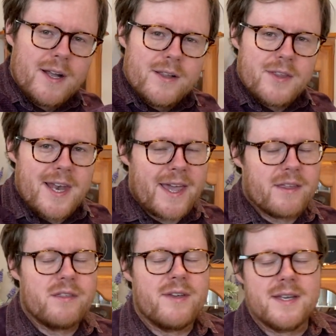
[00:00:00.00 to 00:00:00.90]
the
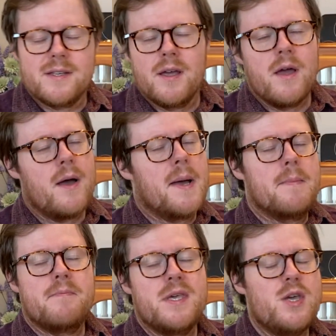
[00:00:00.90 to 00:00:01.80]
length of it.
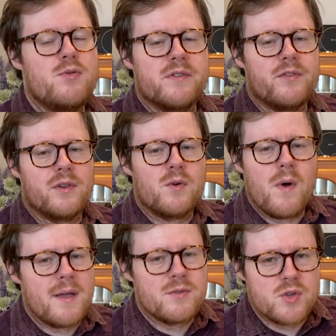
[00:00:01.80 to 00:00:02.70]
Beautiful,
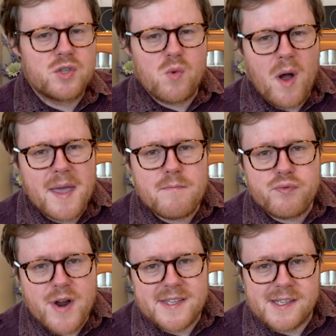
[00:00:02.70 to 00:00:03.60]
quite
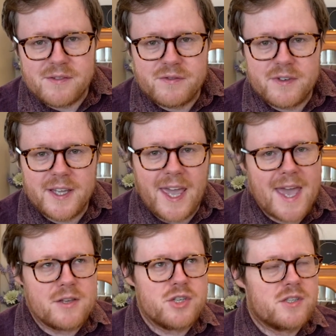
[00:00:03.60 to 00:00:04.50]
impressive.
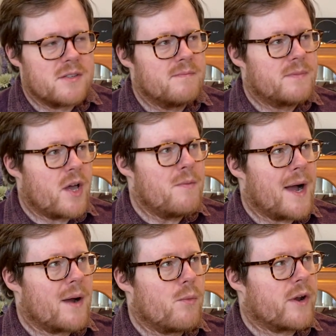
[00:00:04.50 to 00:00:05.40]
Again, just to go
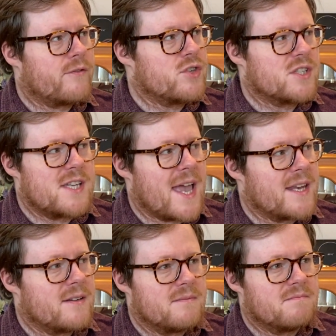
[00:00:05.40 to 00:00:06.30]
back on what I've just said,
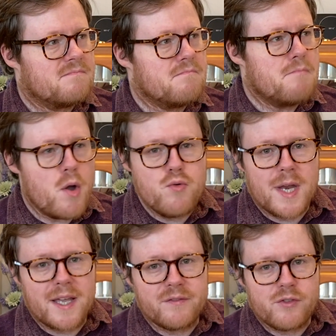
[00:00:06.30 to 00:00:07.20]

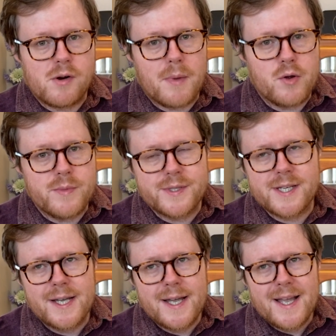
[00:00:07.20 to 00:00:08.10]
moaning for a moment,
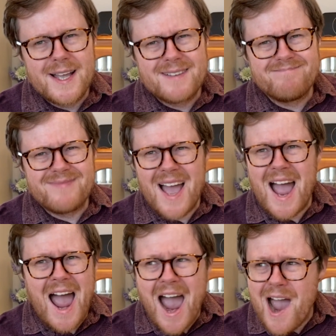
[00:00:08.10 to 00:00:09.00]

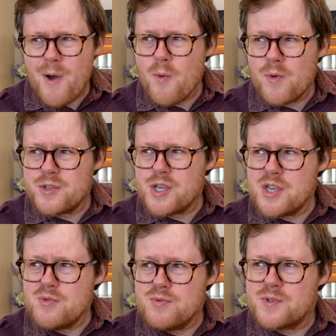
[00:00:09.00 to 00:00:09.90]
how do
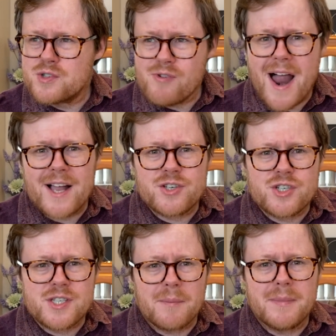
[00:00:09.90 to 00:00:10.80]
you scratch
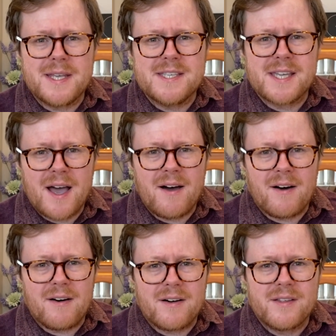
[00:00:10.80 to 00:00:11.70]
somebody's
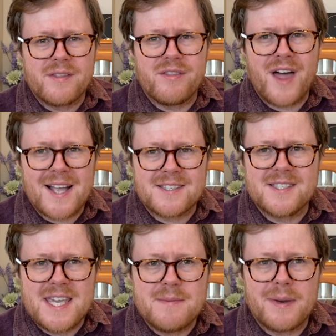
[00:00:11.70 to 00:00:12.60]
car that
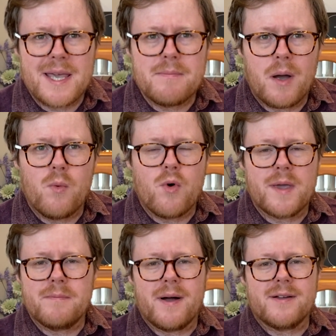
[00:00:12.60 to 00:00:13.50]
deeply by
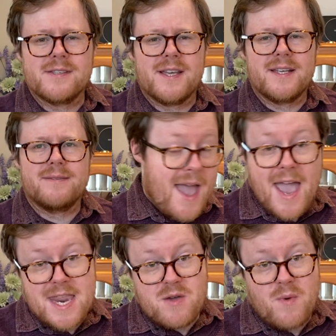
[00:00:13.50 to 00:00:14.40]
walking past it?
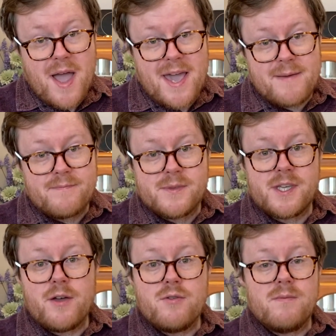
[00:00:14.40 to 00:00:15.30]
Anyway,
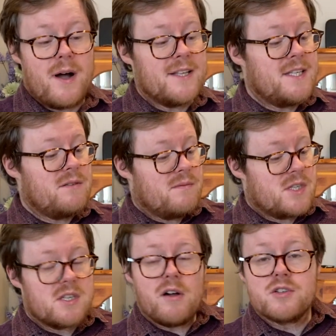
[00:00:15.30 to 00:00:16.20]
so I didn't
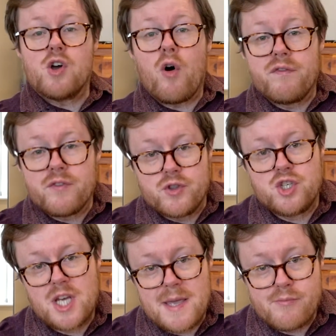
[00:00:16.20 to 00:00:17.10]
start off on the
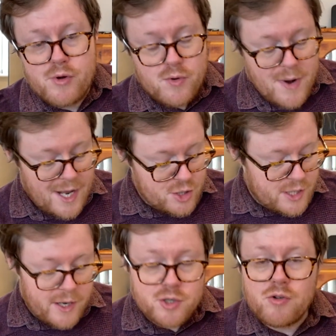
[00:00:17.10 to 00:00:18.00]
cheap route actually.
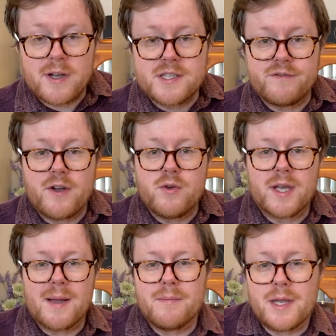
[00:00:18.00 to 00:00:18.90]
I tried to phone a
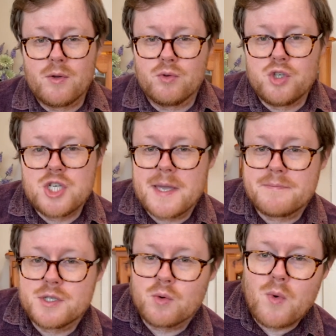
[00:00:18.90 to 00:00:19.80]
company called
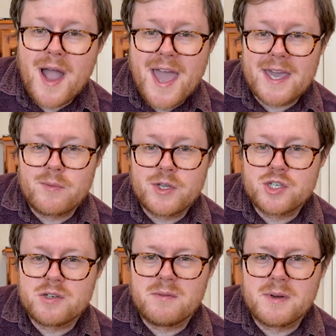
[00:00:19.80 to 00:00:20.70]
Chips Away,
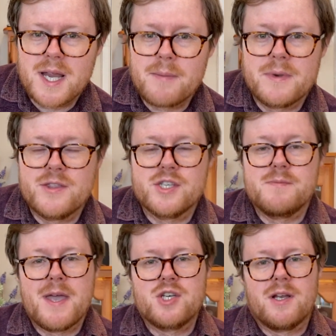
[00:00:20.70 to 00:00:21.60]
which are a company that
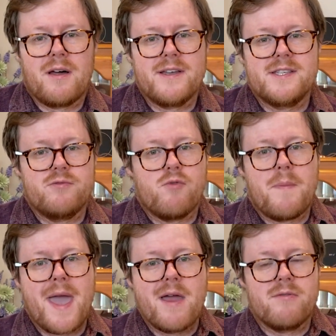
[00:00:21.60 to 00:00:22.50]
specialise in
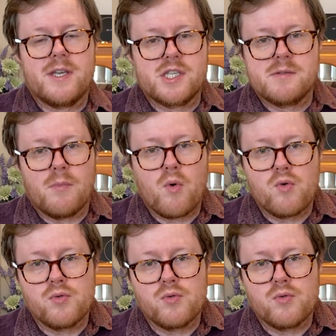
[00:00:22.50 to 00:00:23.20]
repairing small